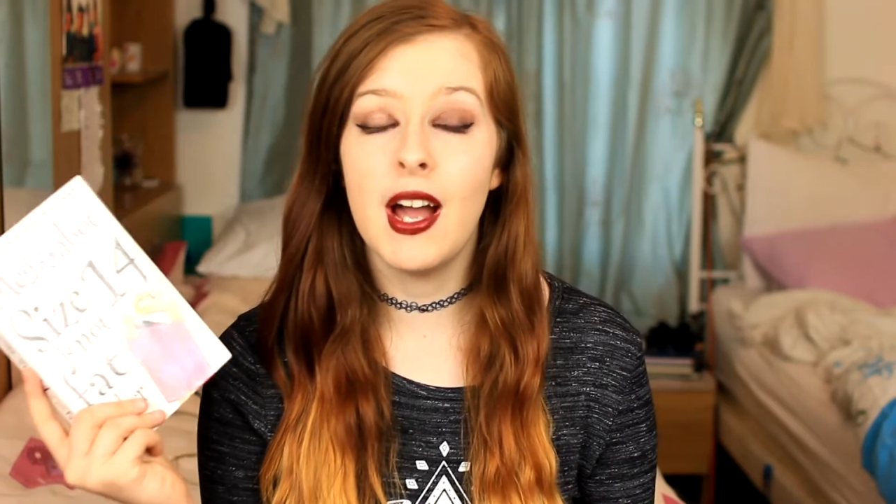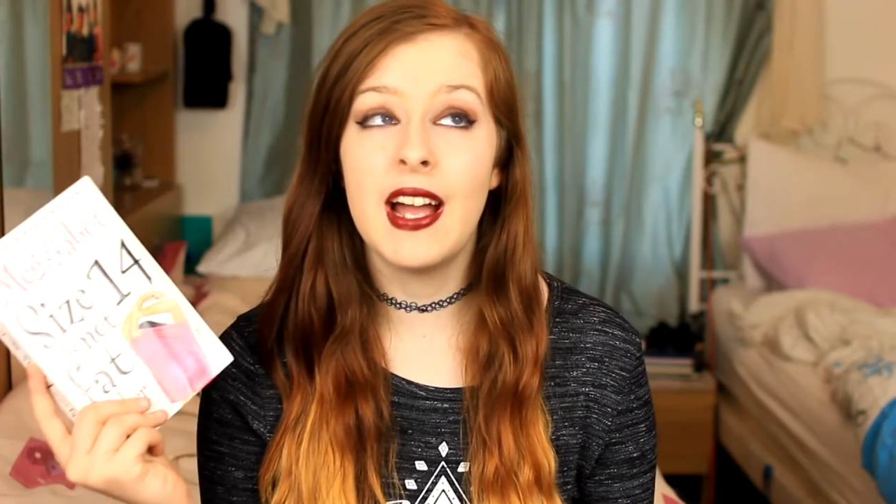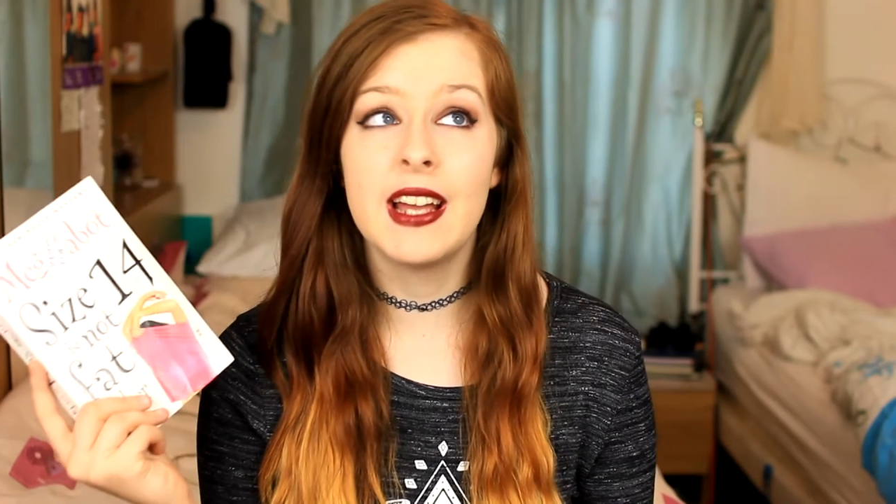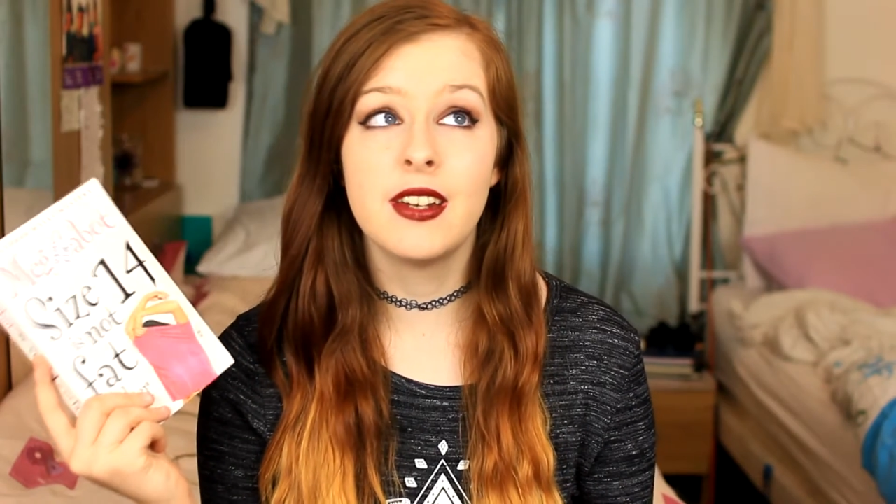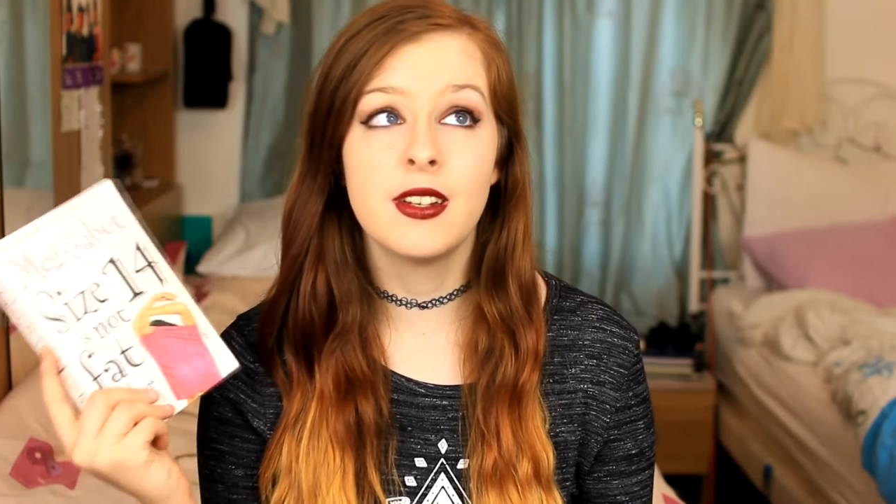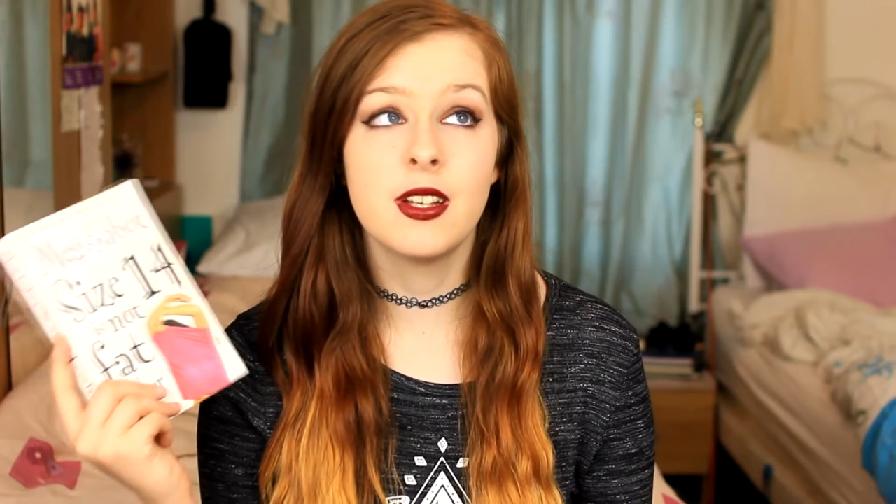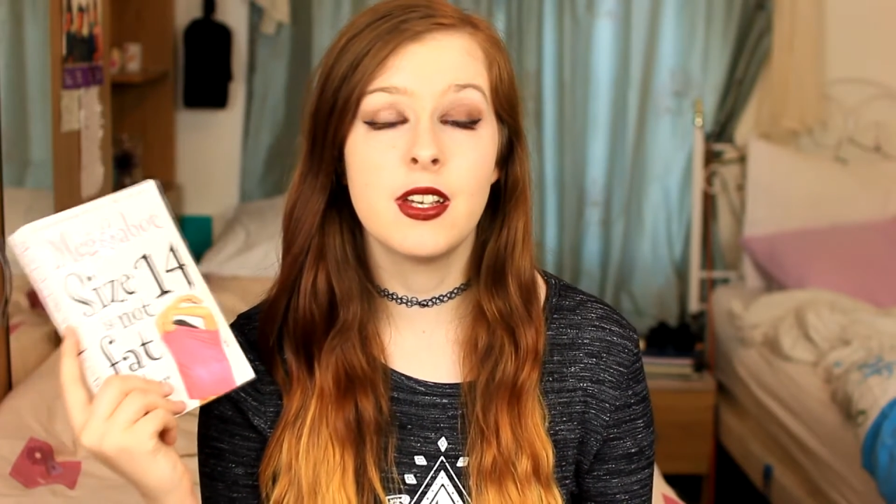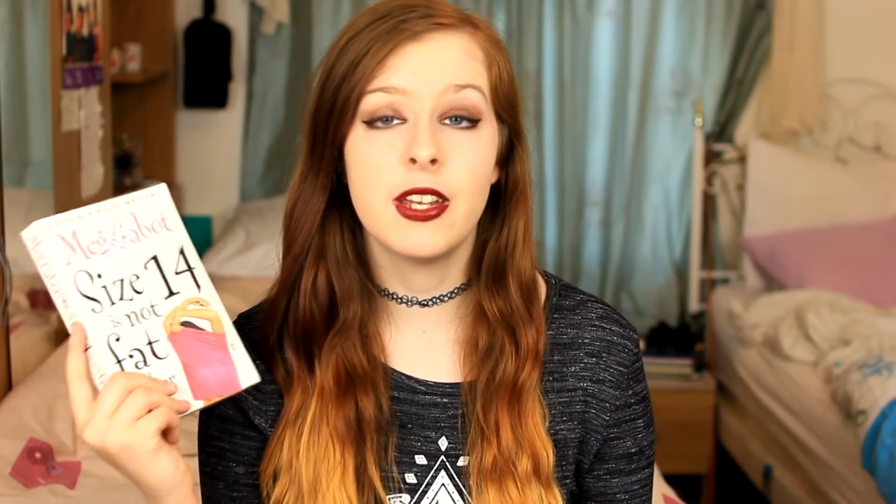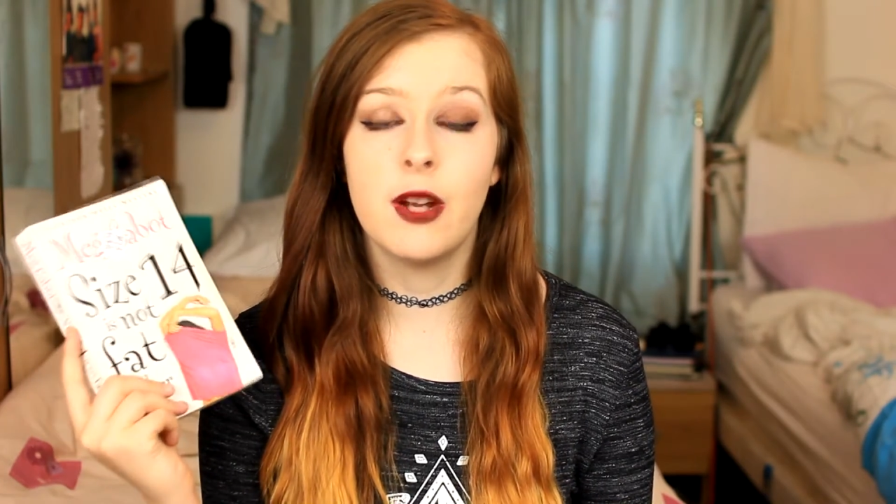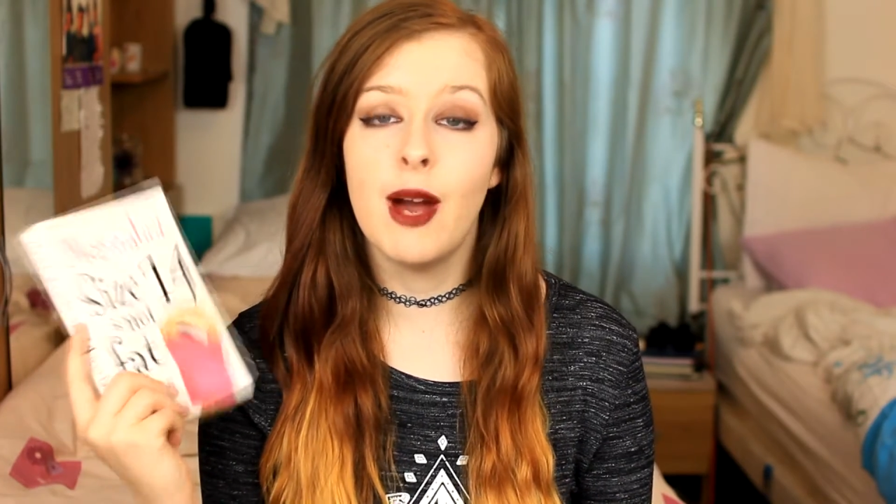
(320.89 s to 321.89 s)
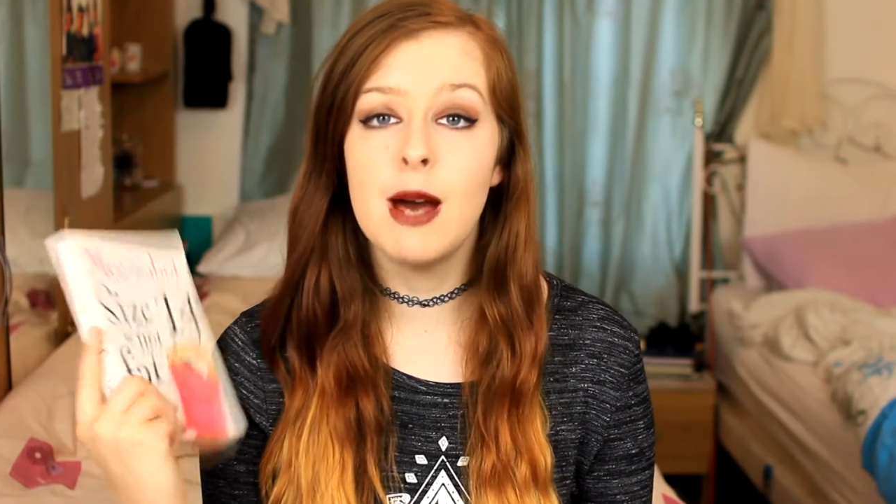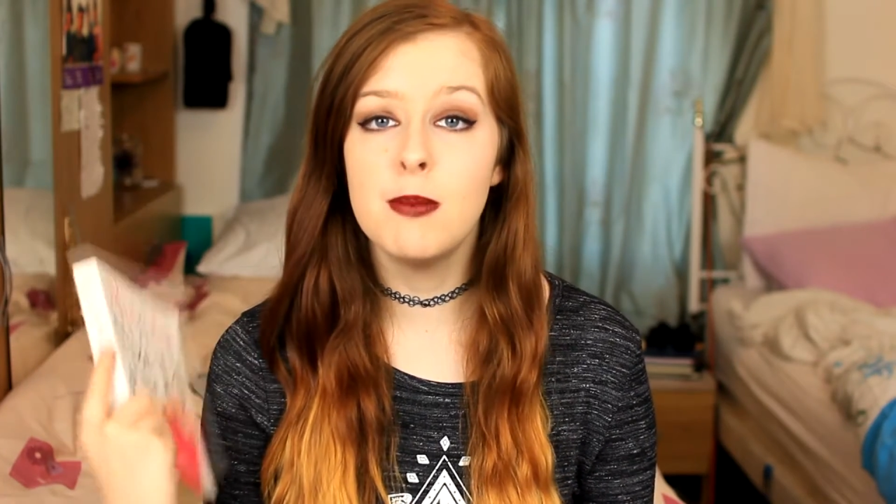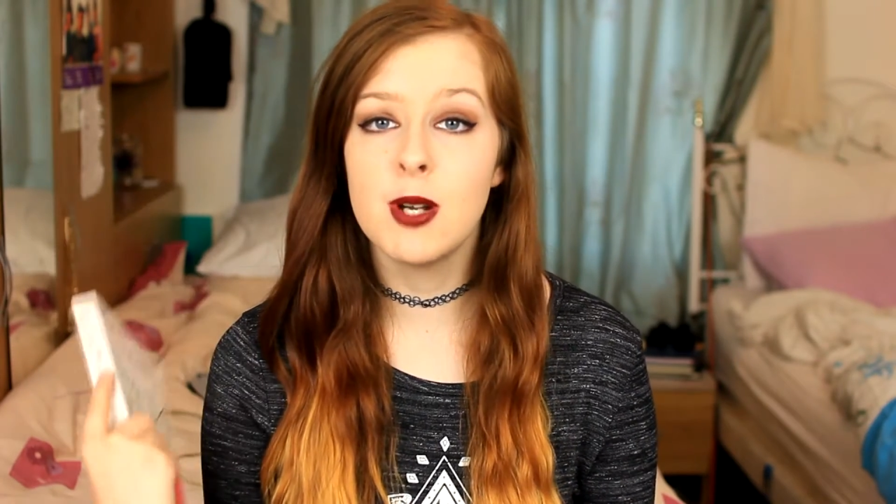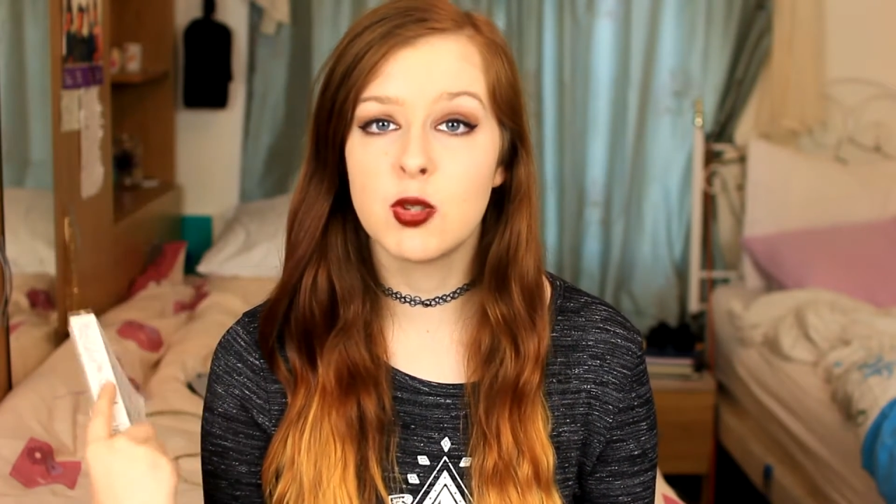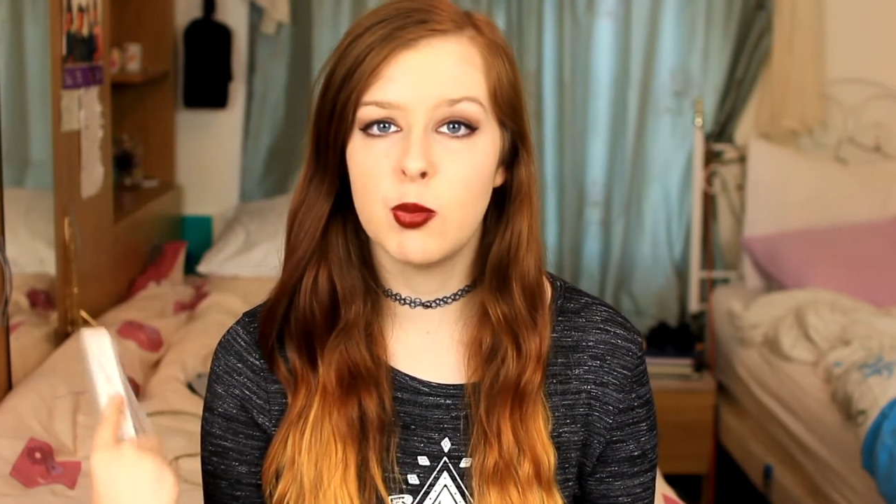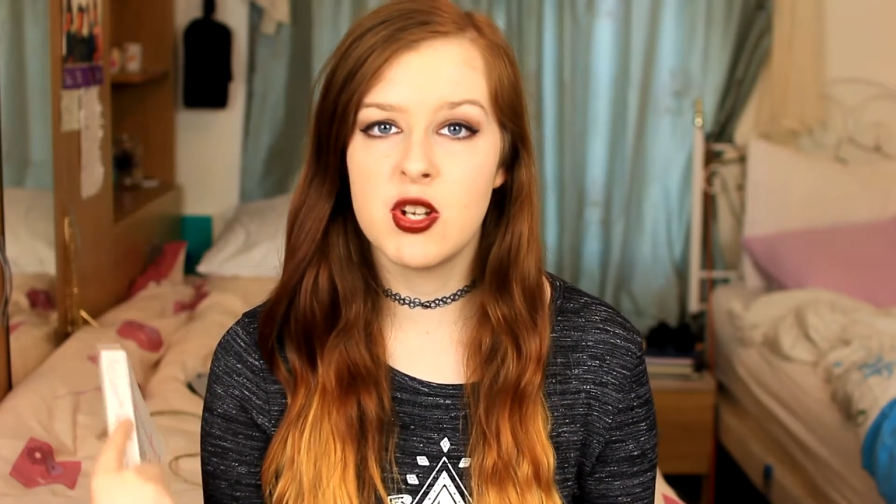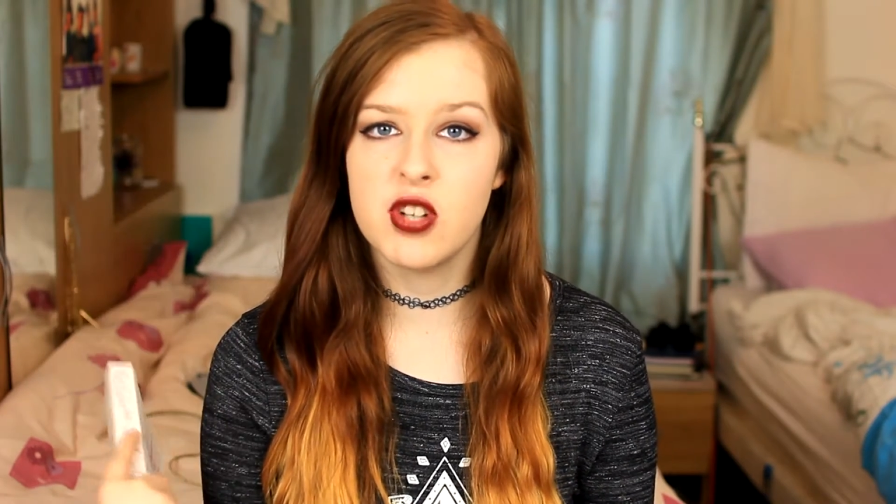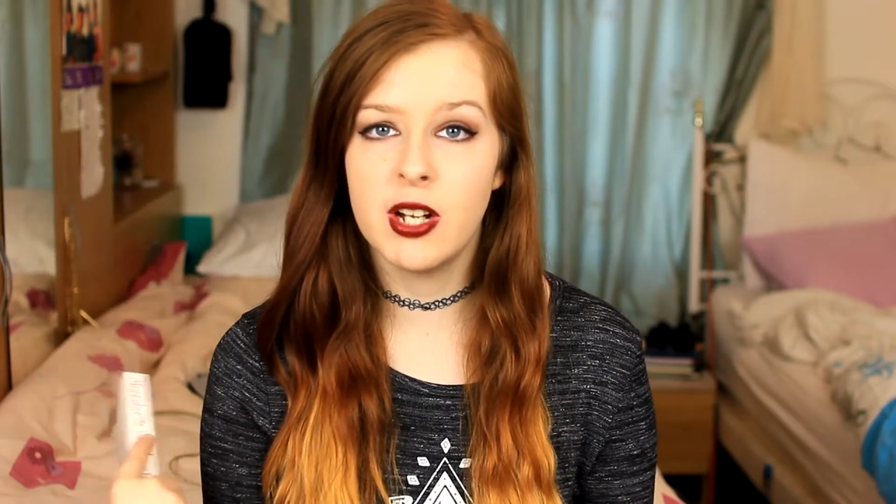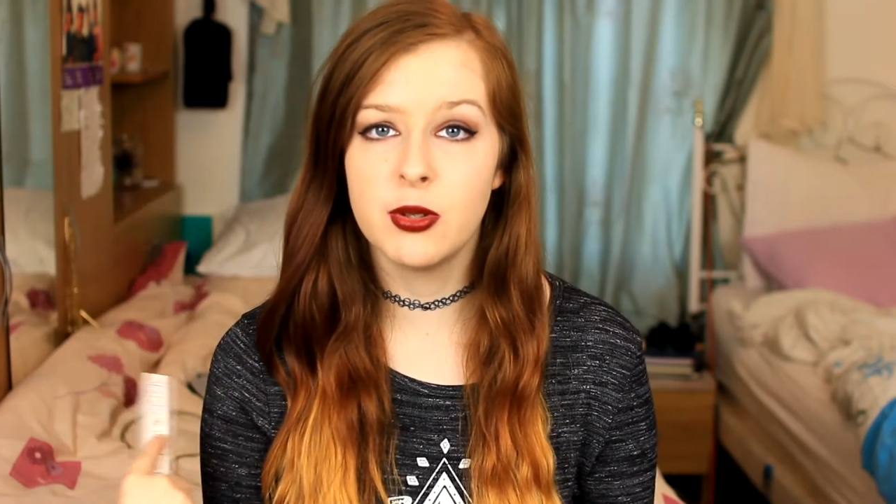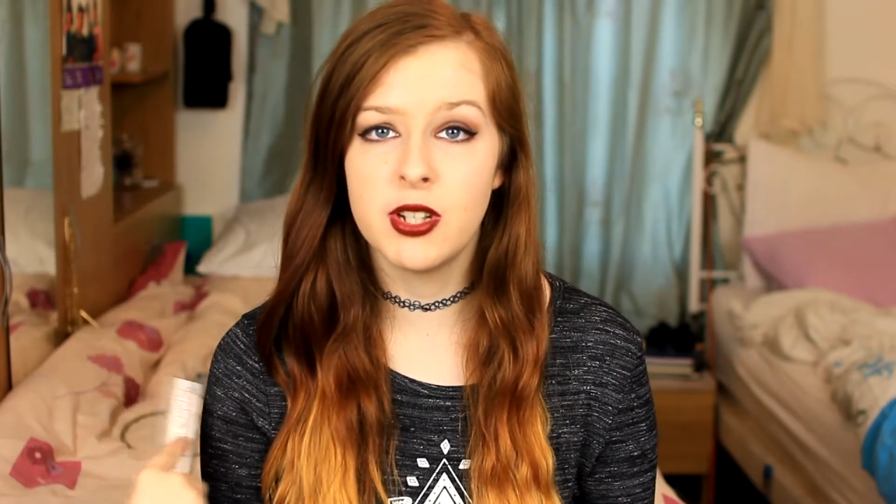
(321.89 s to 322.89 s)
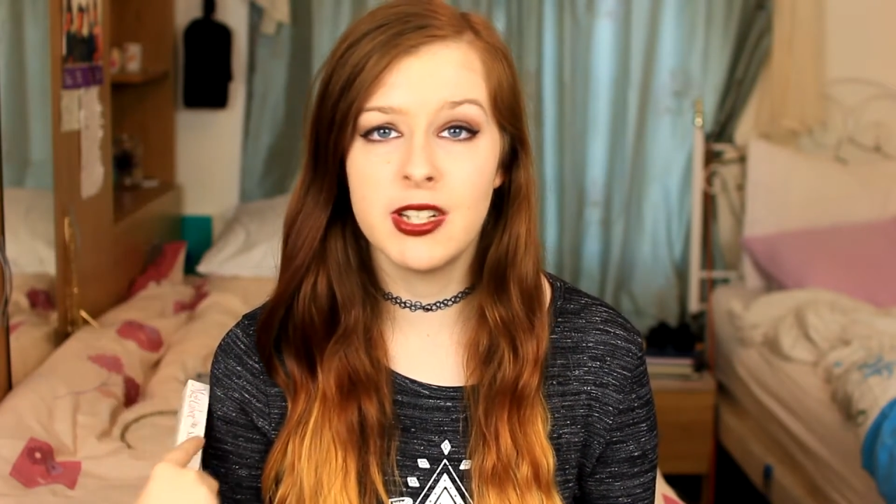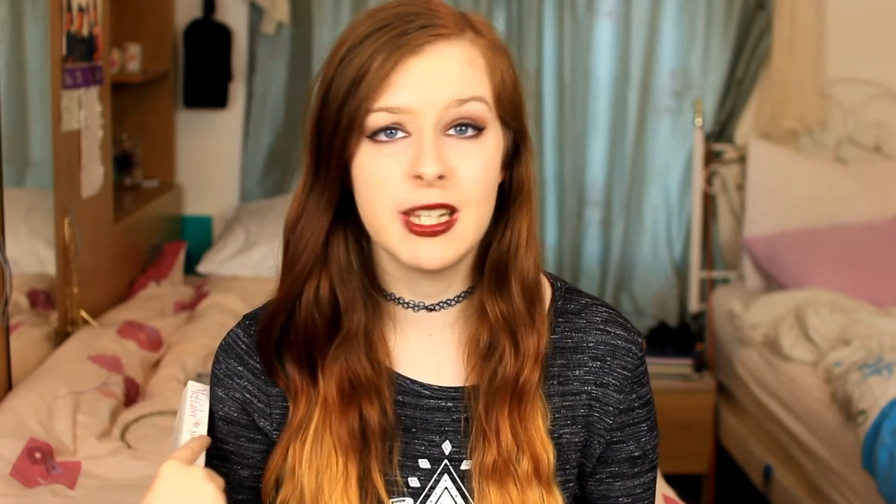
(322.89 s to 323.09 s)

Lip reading: and you know, her books from my childhood,